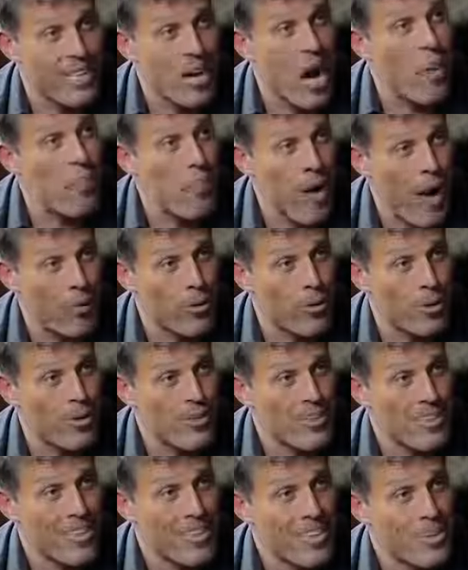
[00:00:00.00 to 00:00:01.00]

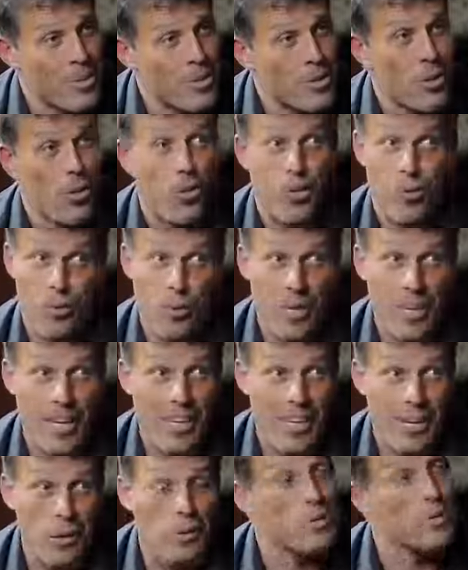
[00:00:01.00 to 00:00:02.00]
compounded. So
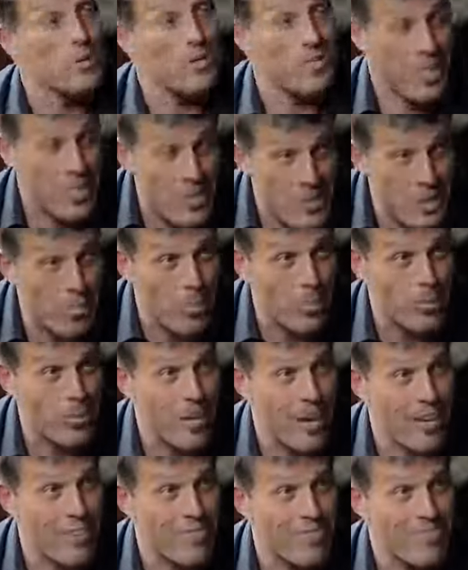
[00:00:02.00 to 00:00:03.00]
3 is
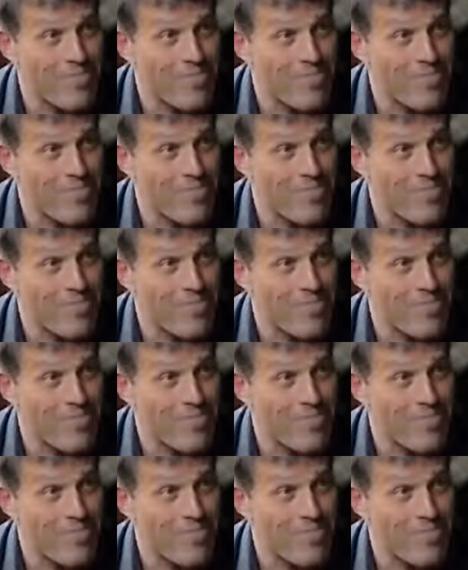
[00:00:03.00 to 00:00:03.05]
60%.